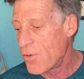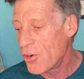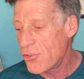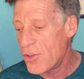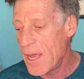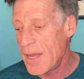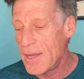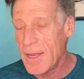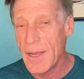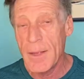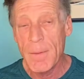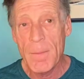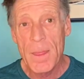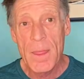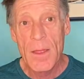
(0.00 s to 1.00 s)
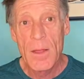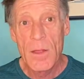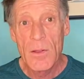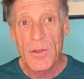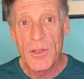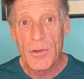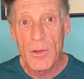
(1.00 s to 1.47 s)
first ending,
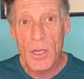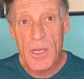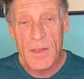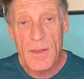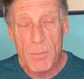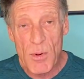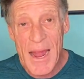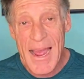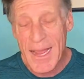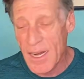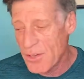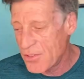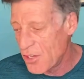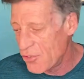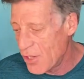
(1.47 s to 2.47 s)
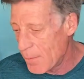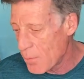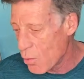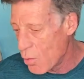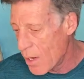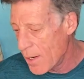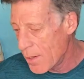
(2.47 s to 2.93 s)
you look at the bracket, says
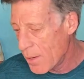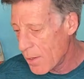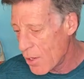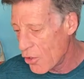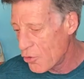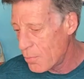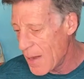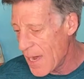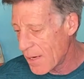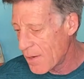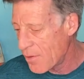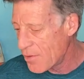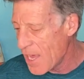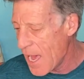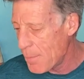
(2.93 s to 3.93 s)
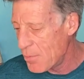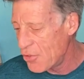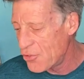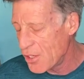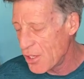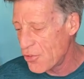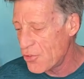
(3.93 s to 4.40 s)
number 1, goes back to the top. You
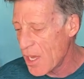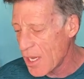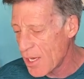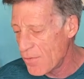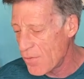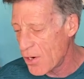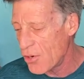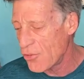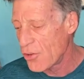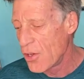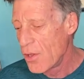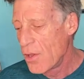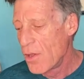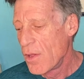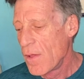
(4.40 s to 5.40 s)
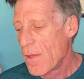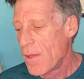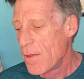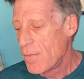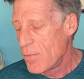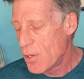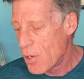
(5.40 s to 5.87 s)
sing the second verse.
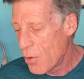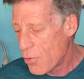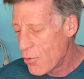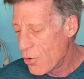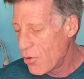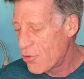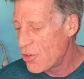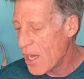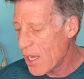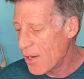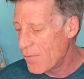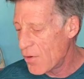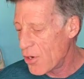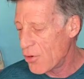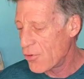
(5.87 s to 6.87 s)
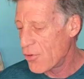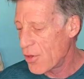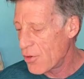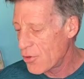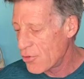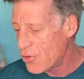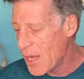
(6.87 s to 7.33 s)
You go through the second verse,
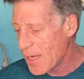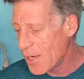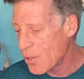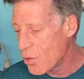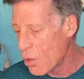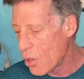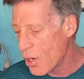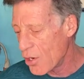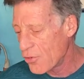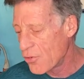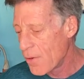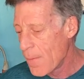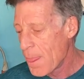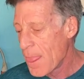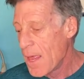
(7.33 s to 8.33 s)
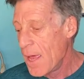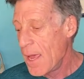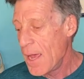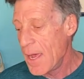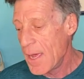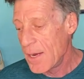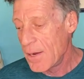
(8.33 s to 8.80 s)
the second chorus.
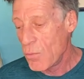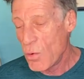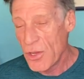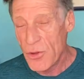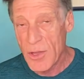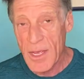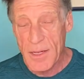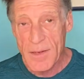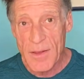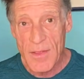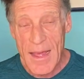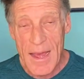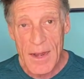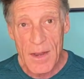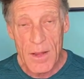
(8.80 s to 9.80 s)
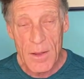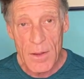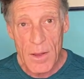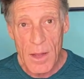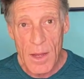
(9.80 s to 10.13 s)
And when you get to that